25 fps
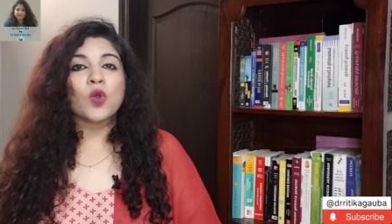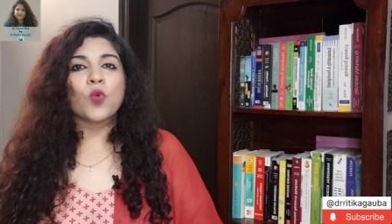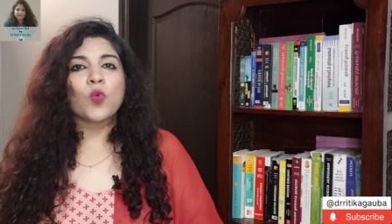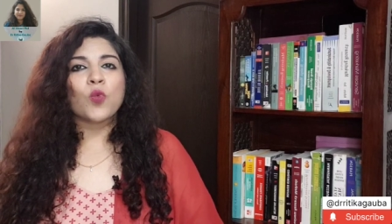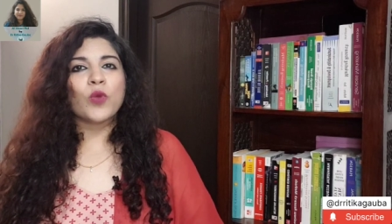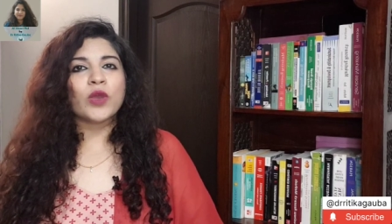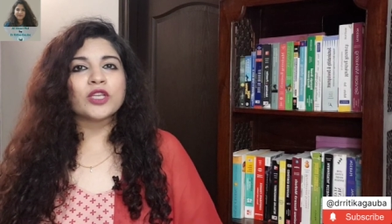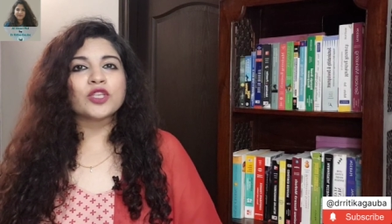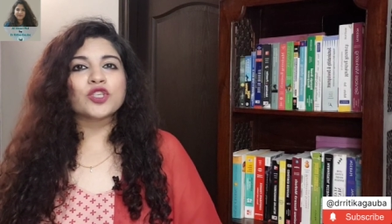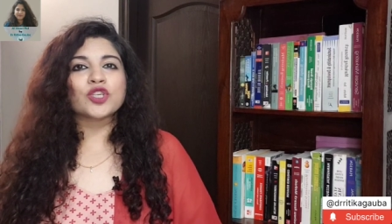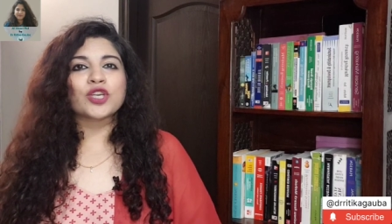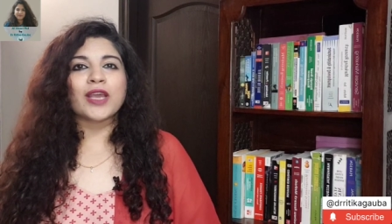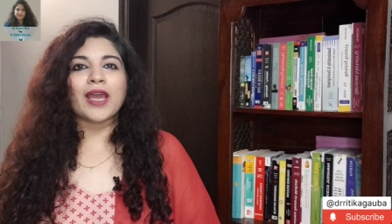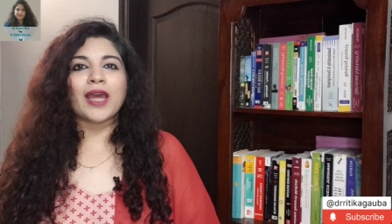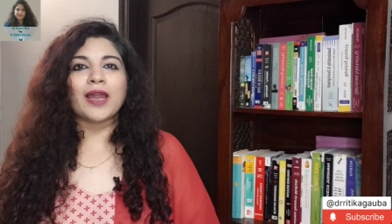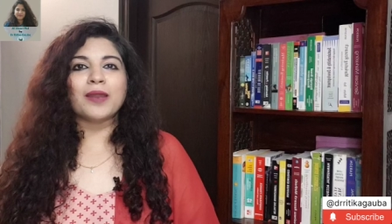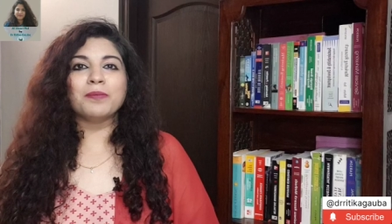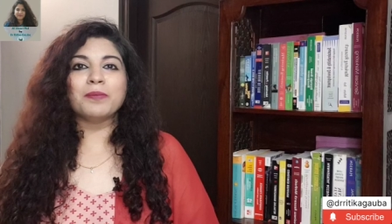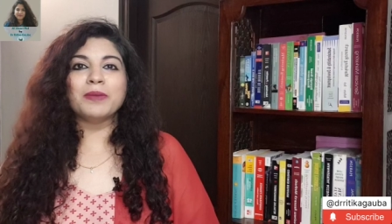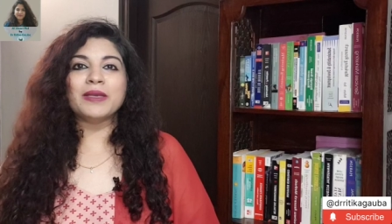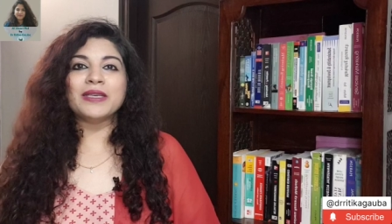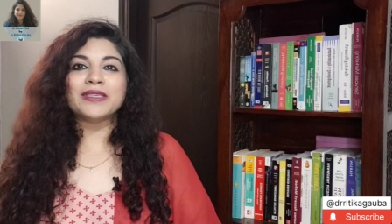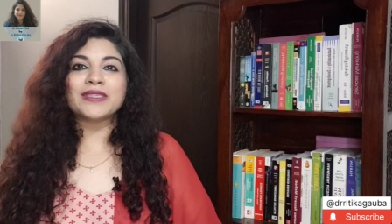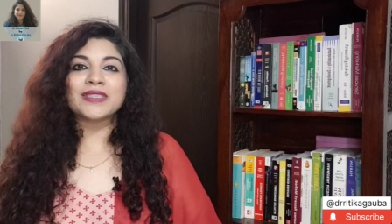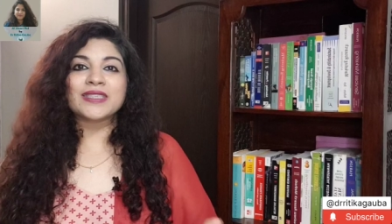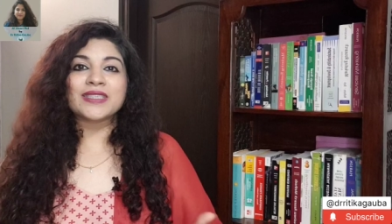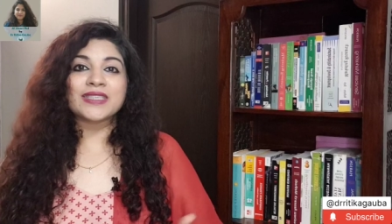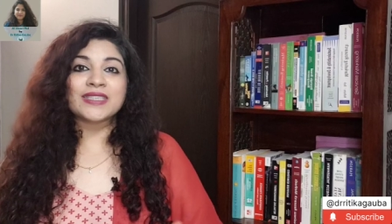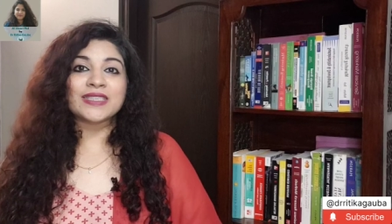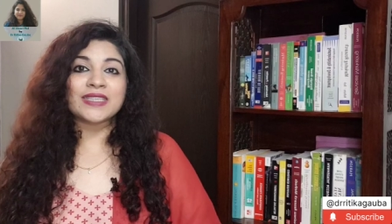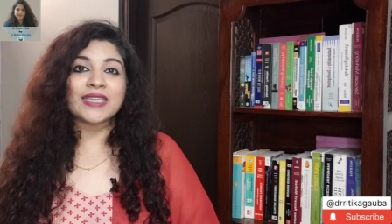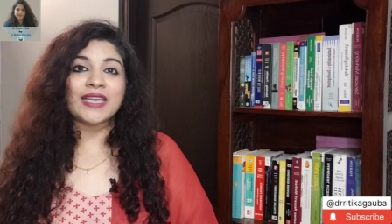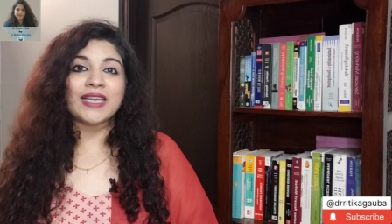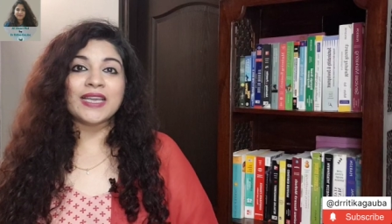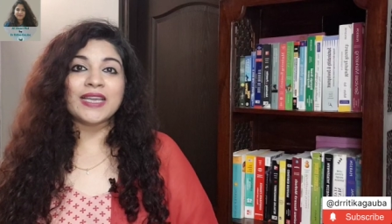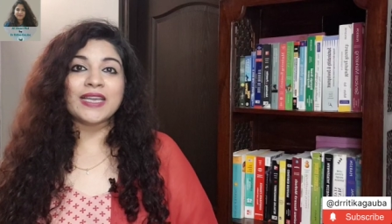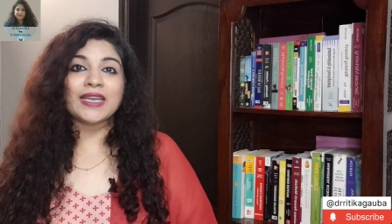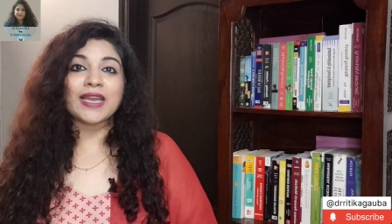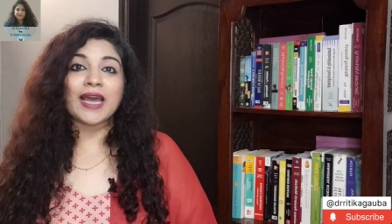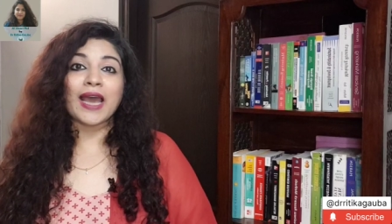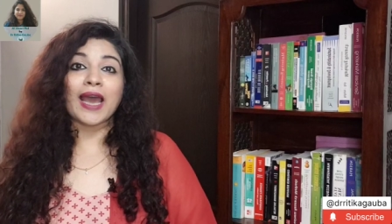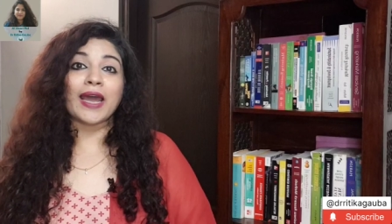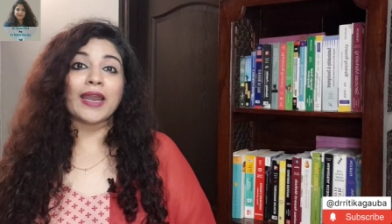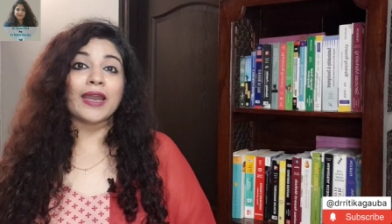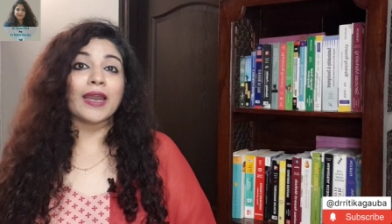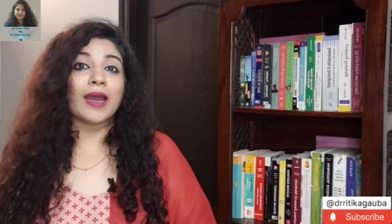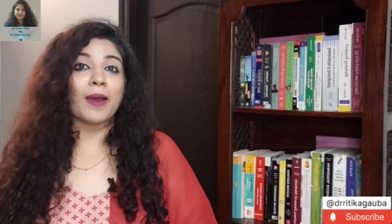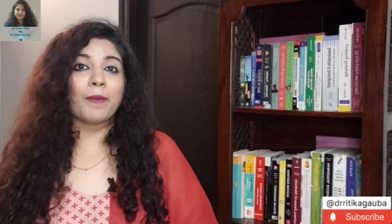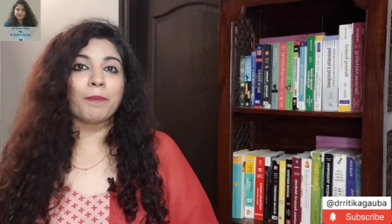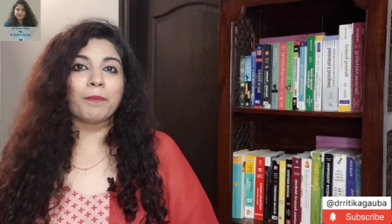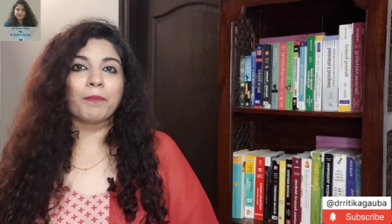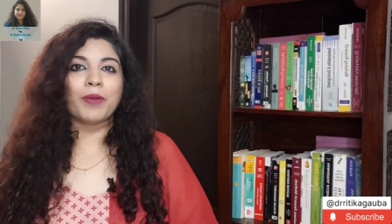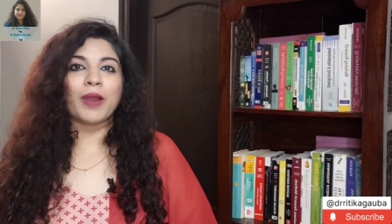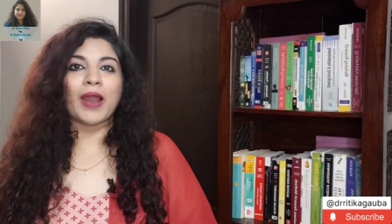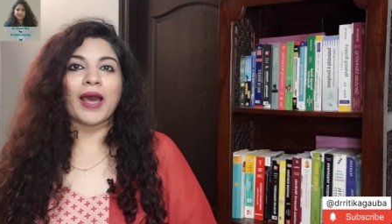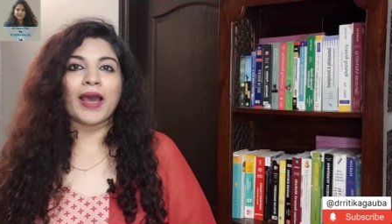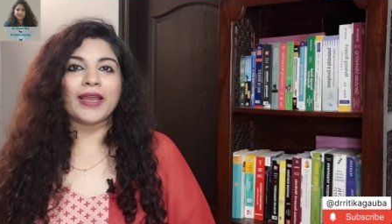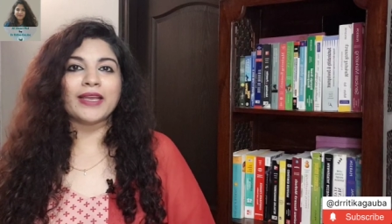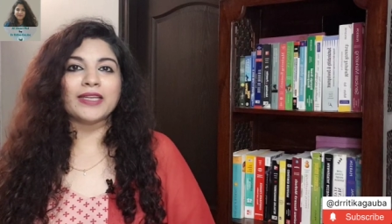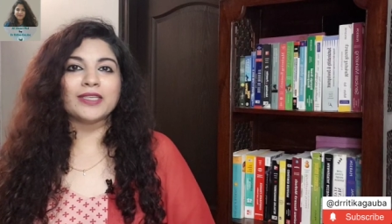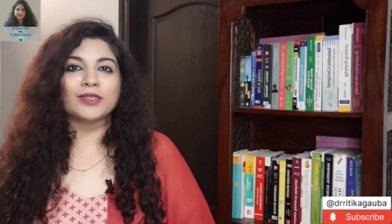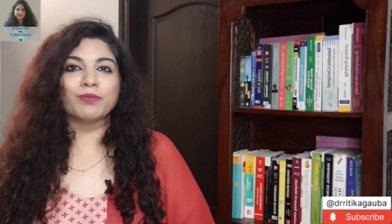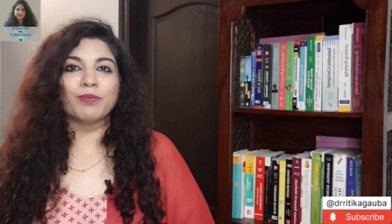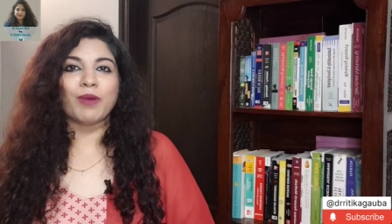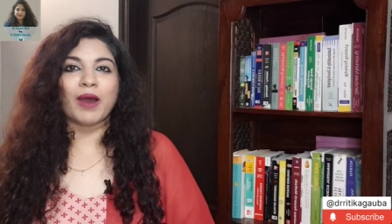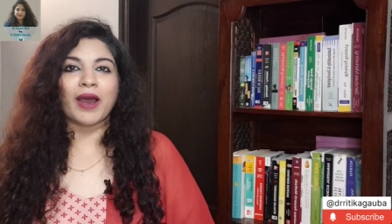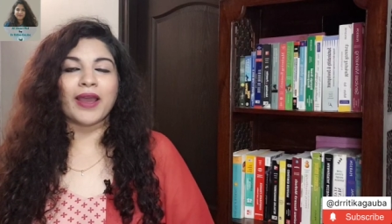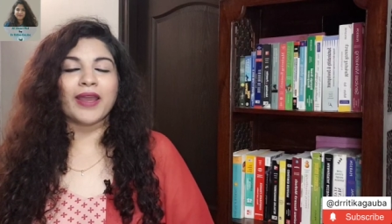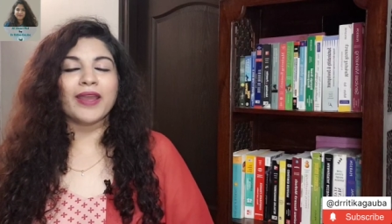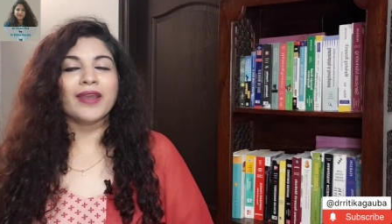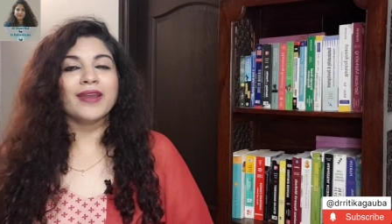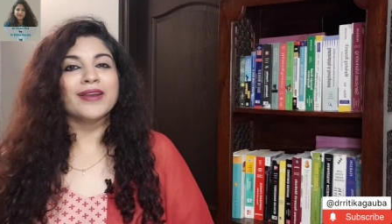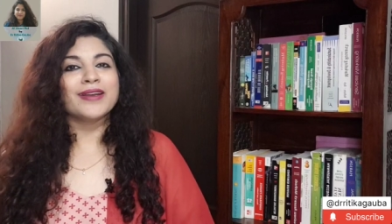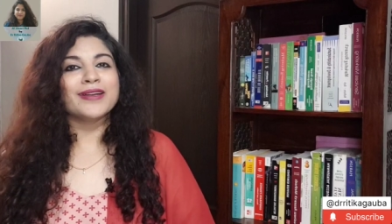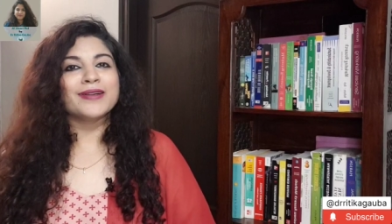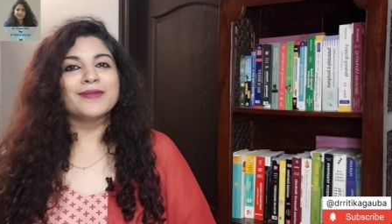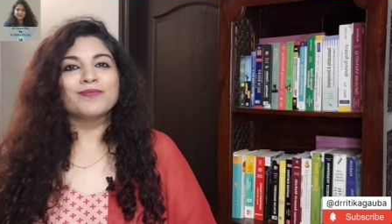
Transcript: which can be seen and applied by